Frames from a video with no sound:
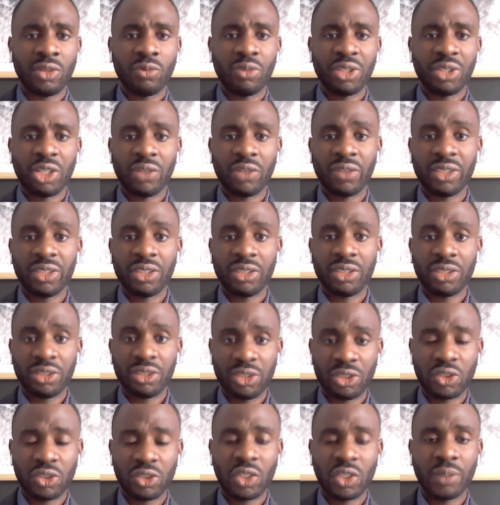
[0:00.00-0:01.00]
We covered the
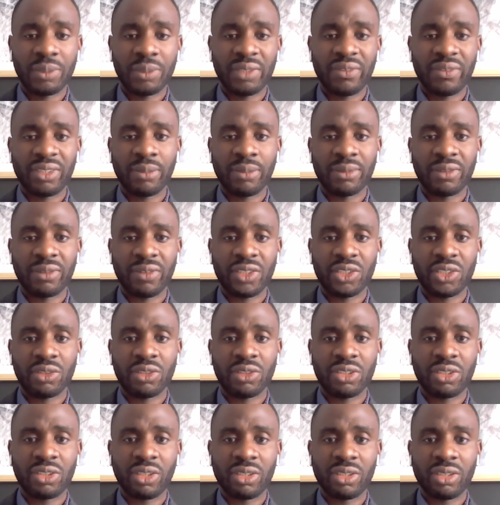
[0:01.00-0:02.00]
descriptive and
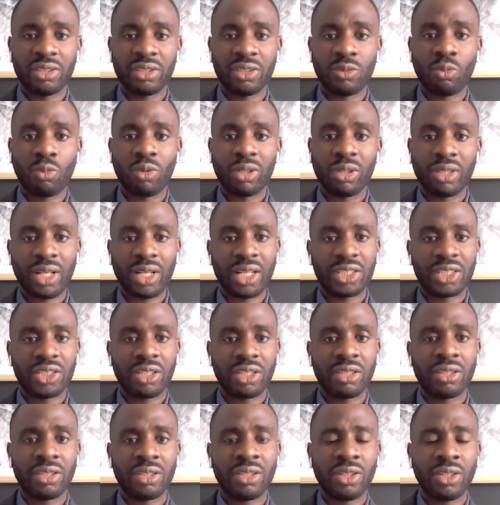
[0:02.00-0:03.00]
observational studies in one
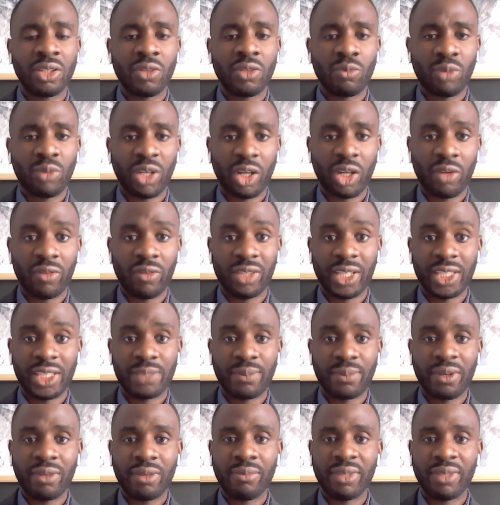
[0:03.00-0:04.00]
lecture. We covered
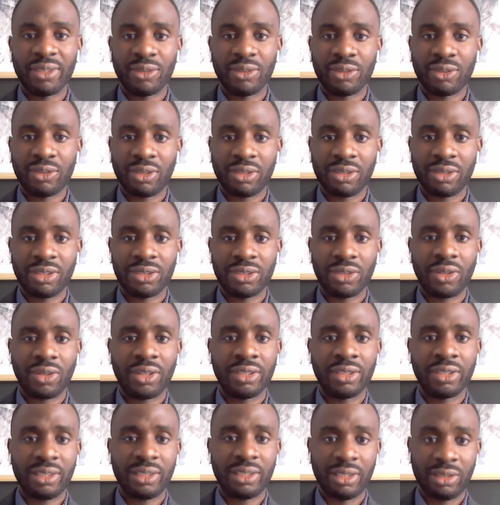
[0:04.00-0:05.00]
experimental study
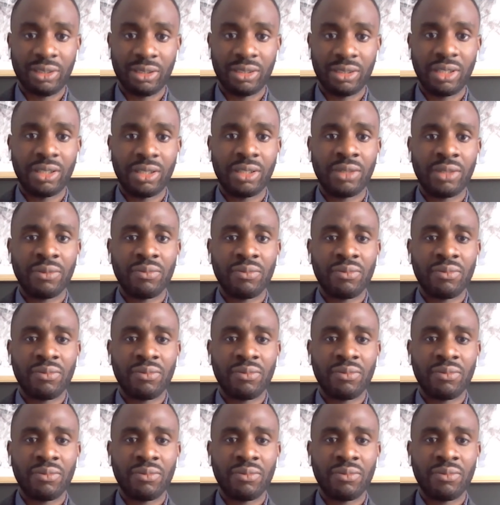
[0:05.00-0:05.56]
design in another.